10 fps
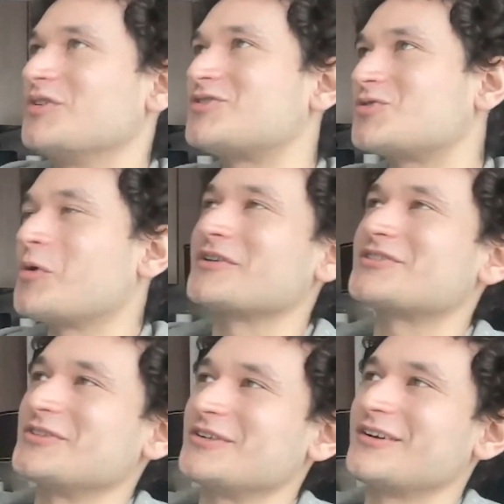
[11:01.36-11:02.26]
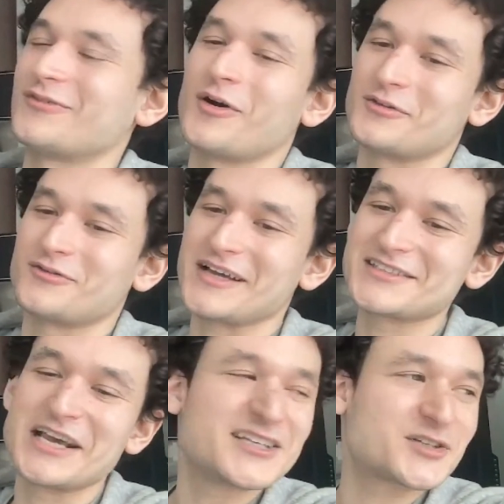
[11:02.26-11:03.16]
source of all
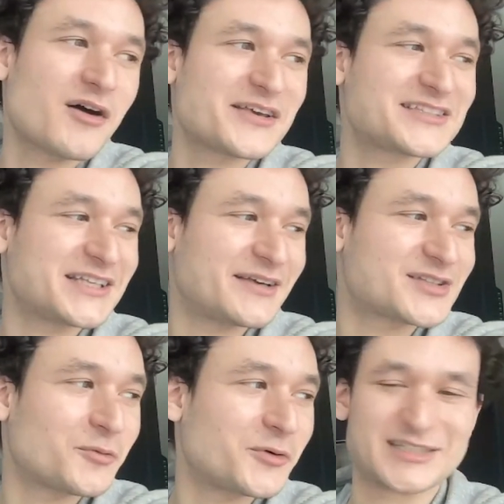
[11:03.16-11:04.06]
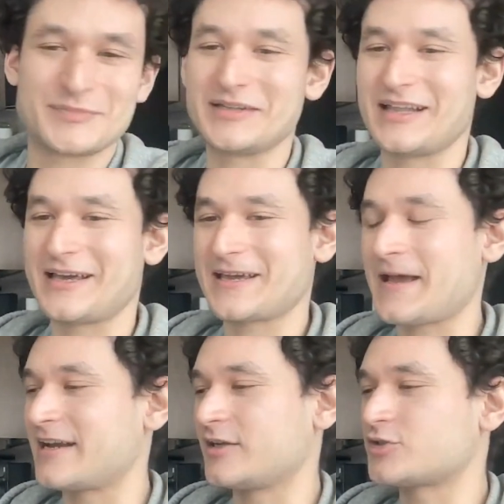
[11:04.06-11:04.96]
advice. So obviously, if someone has been like
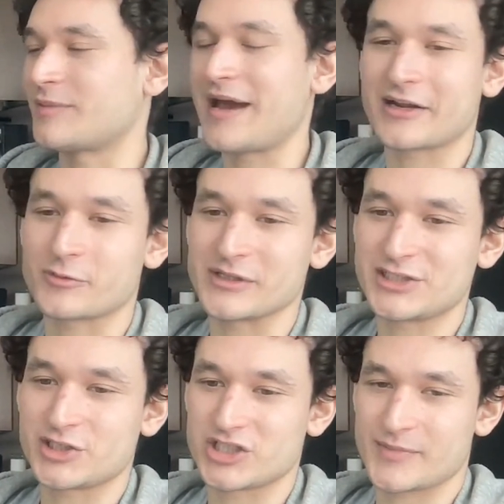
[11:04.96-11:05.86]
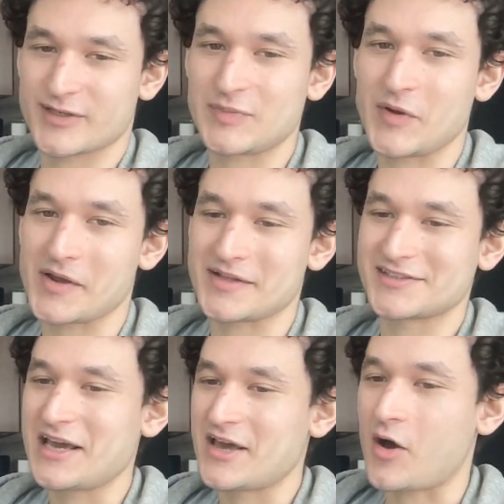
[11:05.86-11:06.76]
had a traumatic relationship
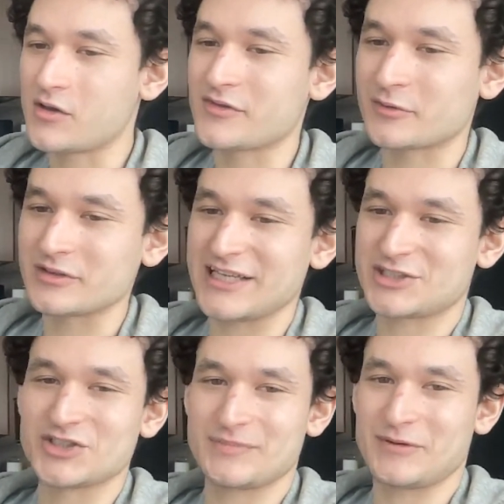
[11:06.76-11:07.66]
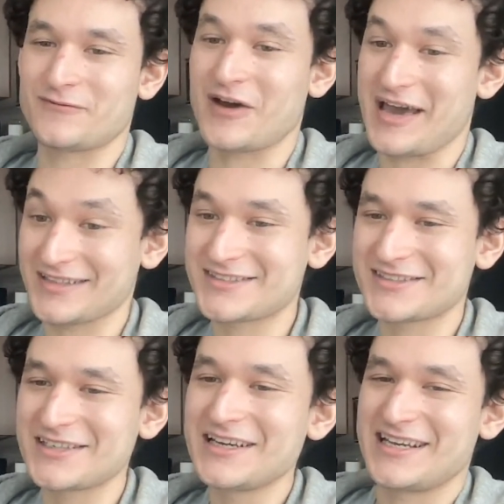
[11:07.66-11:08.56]
experience, all of their relationship
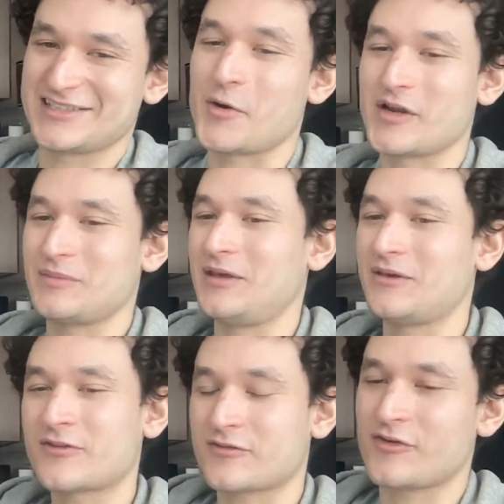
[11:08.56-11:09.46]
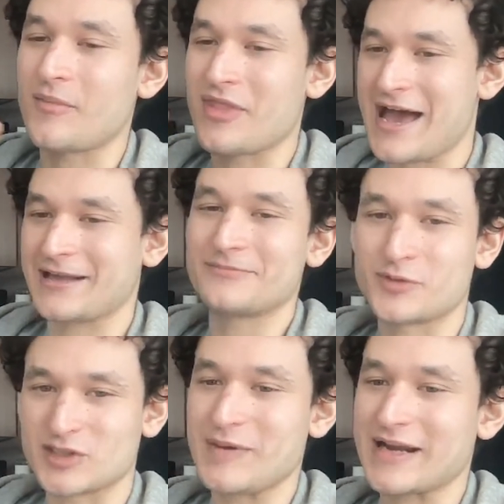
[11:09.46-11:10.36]
advice is going to be from that
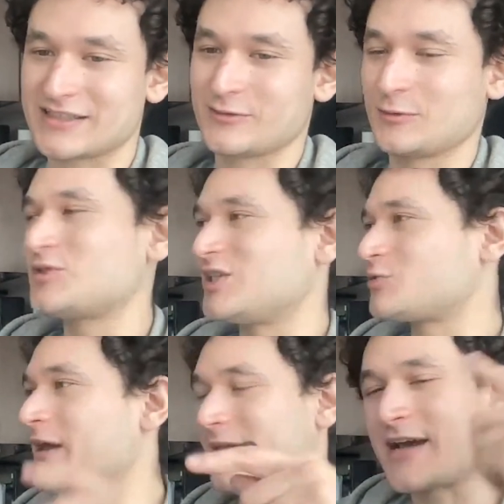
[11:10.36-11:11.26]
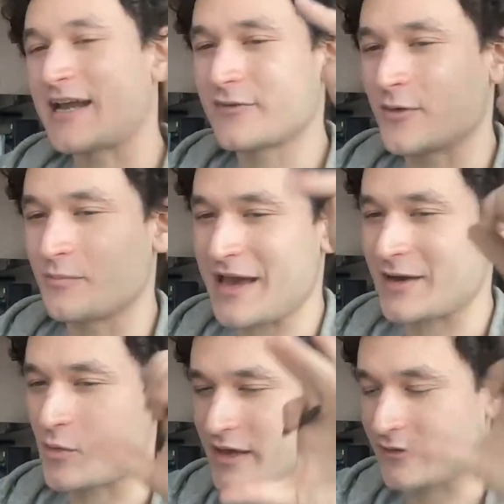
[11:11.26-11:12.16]
perspective, which is like kind of a
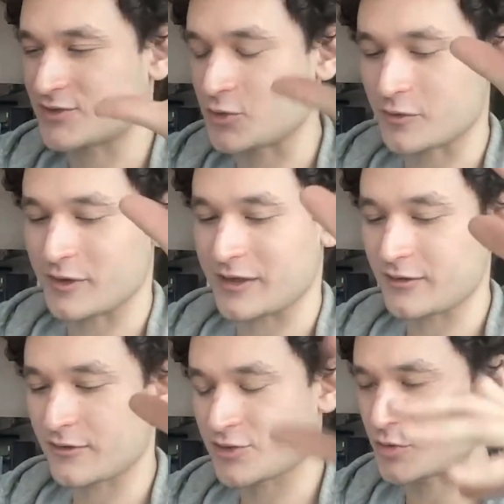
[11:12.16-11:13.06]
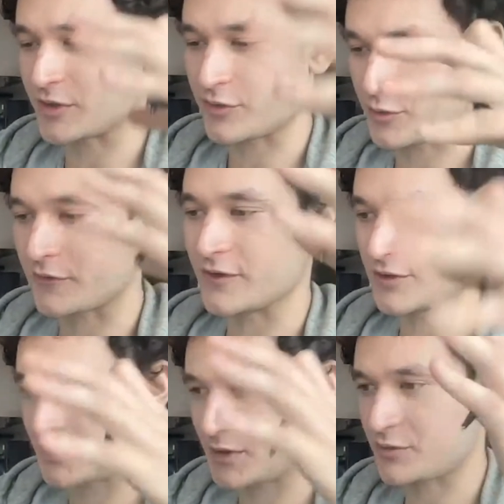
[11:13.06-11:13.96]
meta way of sorting through or
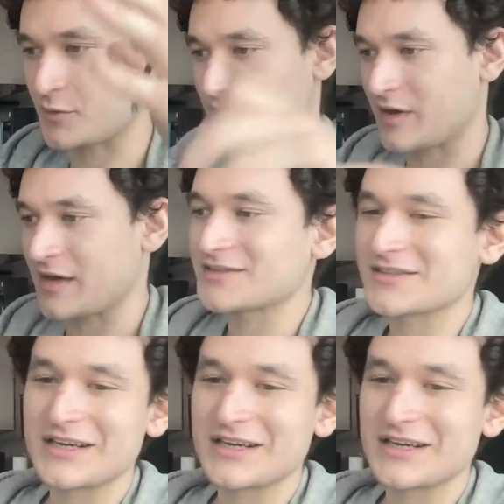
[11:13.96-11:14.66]
filtering through advice.